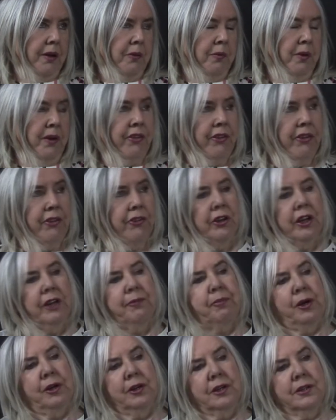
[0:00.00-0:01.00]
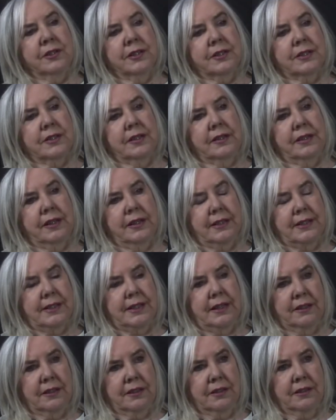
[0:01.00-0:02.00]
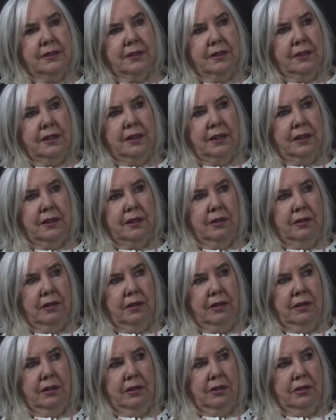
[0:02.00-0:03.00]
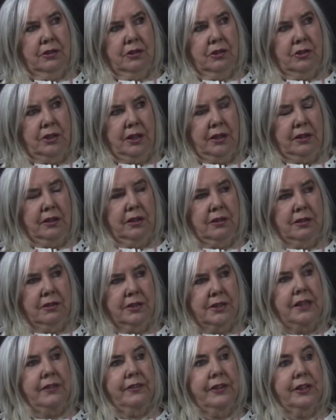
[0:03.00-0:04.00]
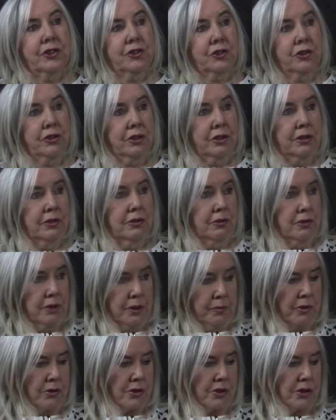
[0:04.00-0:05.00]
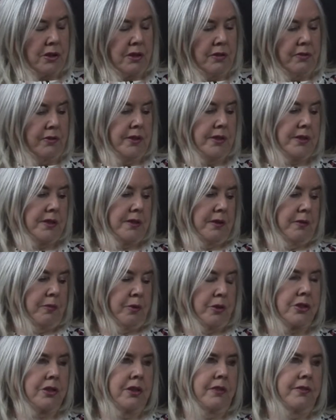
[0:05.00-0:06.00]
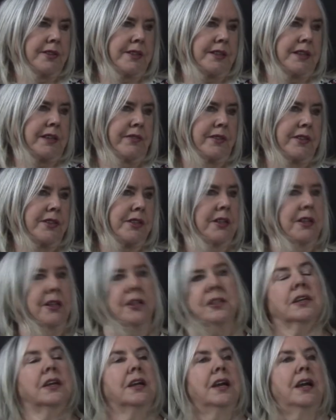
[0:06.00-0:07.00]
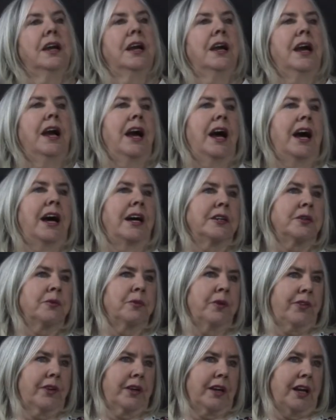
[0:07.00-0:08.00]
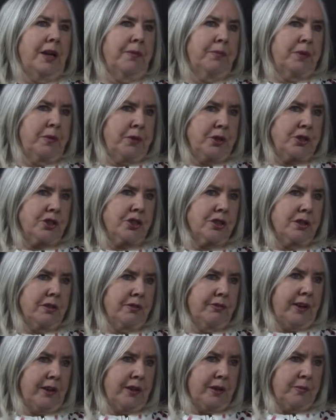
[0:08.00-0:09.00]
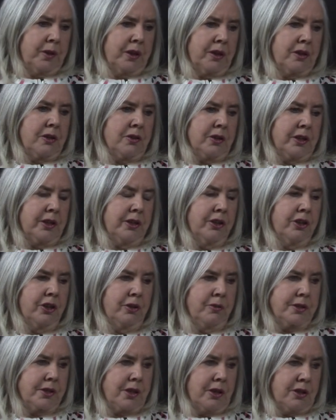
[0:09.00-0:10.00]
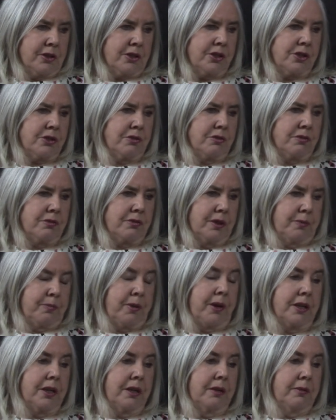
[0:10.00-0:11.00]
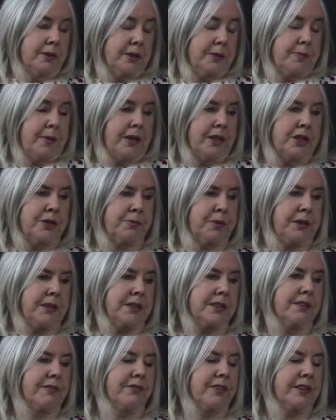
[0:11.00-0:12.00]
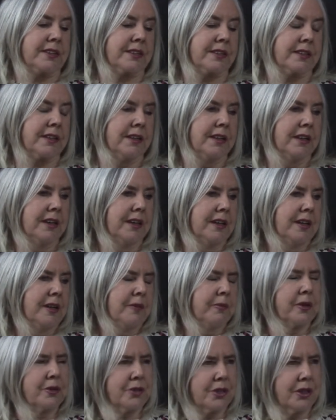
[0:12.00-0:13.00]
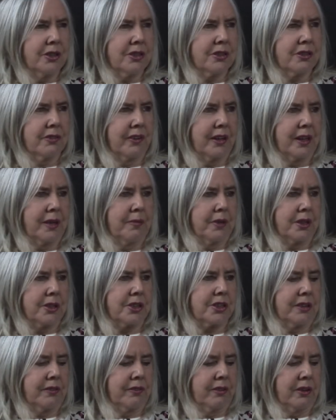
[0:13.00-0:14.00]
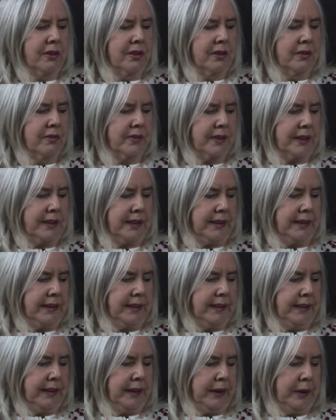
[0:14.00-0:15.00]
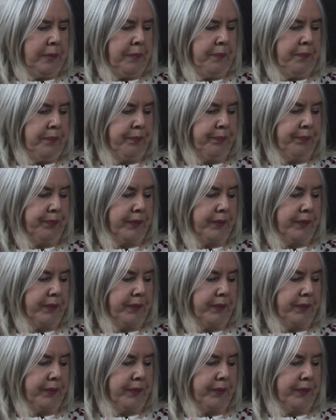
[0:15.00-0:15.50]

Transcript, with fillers: With the £30, pounds, they decided uh, to take their savings to the local post office, the post office savings account, and with the kind permission of Father McLaughlin, who was also the par- he was the parish priest in Fintona, but he was also very much involved in um,